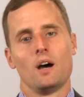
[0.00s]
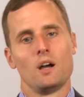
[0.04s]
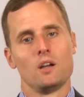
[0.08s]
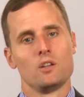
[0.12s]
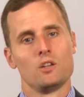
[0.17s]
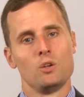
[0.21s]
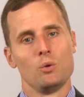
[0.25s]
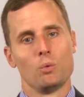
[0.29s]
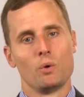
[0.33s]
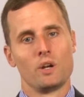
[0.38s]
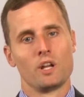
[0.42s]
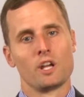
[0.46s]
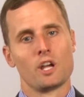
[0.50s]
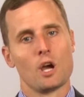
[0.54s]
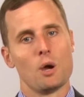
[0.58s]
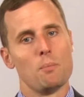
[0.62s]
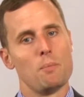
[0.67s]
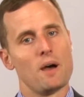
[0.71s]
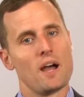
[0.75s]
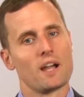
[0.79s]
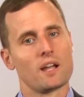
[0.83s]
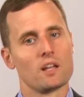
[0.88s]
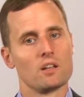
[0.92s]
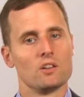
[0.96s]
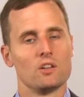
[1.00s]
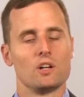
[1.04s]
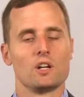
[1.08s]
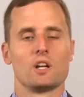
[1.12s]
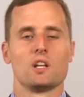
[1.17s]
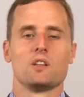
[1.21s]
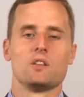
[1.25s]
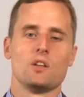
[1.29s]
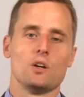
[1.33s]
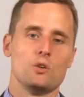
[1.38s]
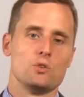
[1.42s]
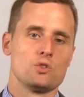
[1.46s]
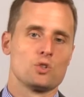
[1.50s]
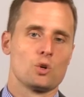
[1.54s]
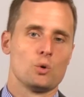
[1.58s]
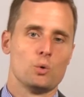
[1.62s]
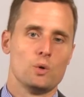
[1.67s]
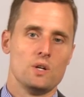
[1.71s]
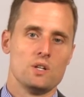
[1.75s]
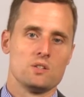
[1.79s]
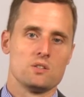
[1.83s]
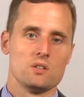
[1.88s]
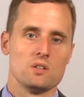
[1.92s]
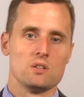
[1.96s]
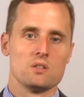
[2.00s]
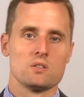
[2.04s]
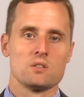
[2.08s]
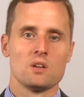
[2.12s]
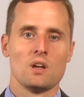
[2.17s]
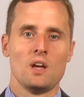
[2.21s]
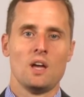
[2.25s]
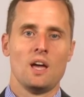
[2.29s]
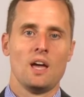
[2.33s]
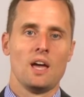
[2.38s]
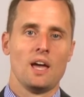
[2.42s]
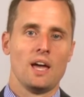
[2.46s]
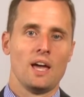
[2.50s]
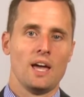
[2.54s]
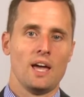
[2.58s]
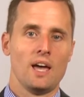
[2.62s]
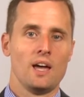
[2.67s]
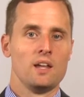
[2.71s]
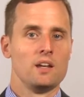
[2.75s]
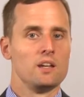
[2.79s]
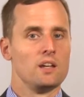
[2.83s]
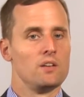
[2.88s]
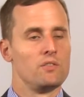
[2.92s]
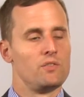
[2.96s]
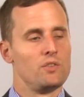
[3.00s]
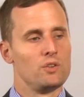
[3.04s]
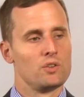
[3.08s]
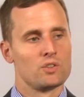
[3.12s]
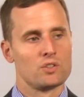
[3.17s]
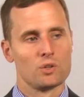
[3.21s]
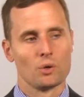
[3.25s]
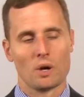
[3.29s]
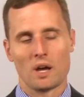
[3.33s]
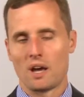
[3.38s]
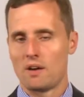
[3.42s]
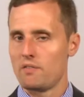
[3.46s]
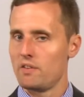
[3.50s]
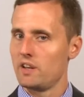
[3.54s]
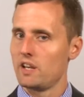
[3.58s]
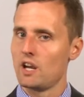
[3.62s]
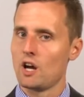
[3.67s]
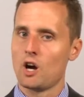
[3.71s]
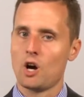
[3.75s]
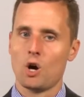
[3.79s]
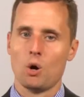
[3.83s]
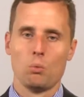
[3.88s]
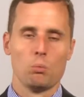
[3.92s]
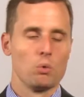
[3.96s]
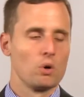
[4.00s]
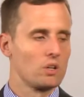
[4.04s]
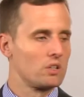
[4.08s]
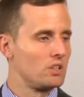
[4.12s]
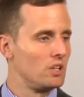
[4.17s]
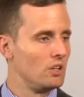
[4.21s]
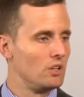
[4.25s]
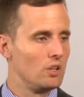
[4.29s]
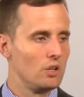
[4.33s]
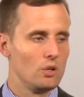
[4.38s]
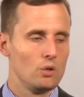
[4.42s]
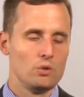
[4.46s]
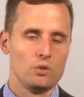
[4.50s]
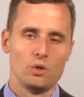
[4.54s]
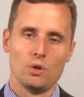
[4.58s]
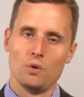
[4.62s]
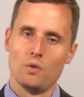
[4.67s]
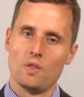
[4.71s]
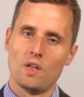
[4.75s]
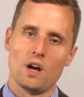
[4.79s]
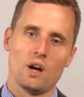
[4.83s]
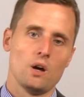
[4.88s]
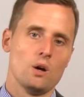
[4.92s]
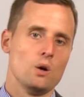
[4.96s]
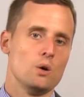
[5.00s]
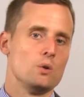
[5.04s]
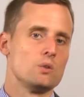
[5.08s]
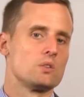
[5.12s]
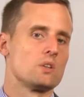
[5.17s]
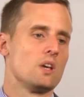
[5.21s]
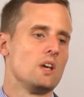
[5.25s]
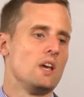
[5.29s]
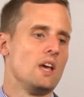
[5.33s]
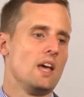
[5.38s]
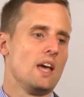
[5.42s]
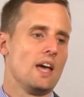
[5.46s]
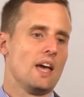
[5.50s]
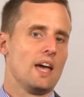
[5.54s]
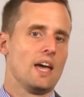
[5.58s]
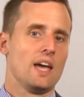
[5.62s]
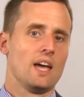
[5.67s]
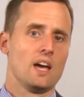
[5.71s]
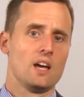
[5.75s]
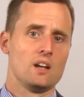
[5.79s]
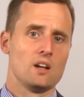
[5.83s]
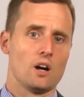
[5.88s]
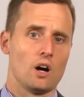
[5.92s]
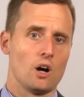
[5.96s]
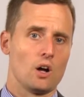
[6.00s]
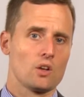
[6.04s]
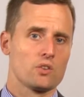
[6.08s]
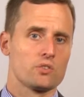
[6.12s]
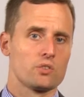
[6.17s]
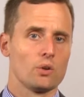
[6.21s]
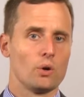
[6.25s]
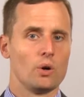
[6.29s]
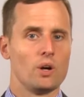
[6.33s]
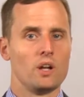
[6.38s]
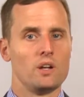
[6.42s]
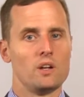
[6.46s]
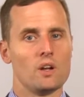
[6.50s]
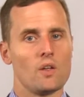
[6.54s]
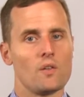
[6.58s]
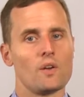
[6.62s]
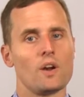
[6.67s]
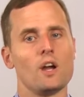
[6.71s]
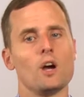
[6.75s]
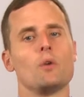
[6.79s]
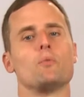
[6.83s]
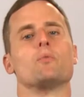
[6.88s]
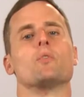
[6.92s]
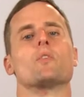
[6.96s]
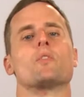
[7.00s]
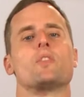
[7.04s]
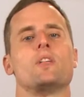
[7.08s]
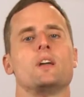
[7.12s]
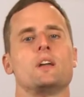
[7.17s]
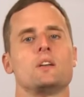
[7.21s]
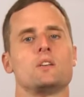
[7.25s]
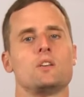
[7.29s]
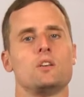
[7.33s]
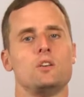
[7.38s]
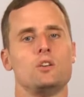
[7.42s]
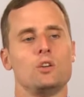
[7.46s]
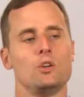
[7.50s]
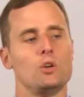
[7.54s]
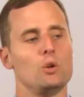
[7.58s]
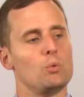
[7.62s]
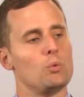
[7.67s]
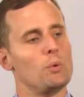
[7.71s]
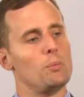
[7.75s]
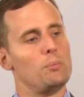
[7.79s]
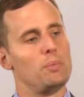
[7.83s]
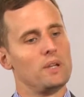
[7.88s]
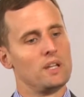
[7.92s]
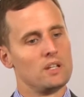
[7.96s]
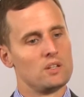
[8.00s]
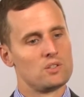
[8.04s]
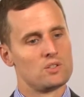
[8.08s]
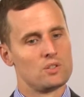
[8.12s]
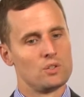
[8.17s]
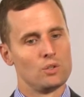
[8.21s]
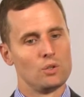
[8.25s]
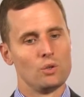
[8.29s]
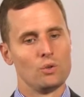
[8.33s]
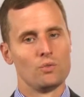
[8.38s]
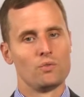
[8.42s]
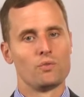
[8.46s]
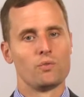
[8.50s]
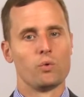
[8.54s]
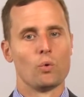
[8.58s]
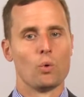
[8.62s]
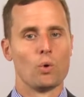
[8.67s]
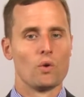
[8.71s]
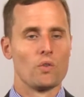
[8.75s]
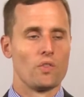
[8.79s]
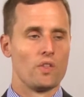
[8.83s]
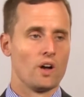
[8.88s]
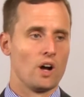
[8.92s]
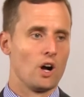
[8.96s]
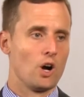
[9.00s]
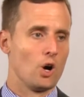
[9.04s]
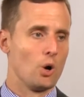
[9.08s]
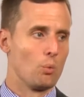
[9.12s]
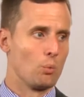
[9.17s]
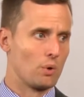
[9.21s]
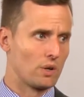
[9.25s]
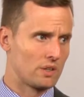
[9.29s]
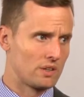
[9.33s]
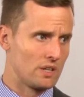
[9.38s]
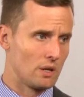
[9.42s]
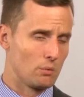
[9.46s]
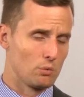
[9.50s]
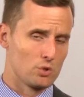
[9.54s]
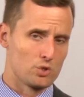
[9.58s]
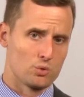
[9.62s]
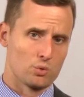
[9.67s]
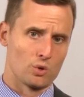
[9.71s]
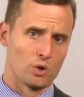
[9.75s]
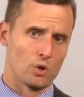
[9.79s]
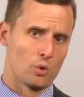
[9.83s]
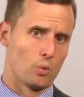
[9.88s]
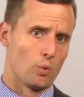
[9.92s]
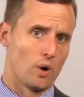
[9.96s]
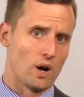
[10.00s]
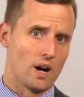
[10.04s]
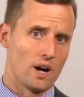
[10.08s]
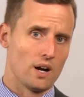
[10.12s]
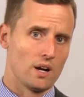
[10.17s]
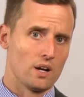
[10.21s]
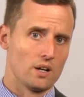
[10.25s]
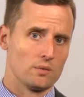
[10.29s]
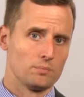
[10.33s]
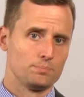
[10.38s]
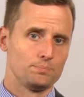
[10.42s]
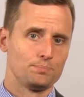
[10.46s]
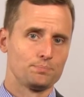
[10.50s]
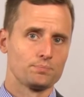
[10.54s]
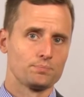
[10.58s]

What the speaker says: you want to go back and look at those quizzes, and if you still have any homework to do those. And also another helpful thing to do would be to, for the homework that was required,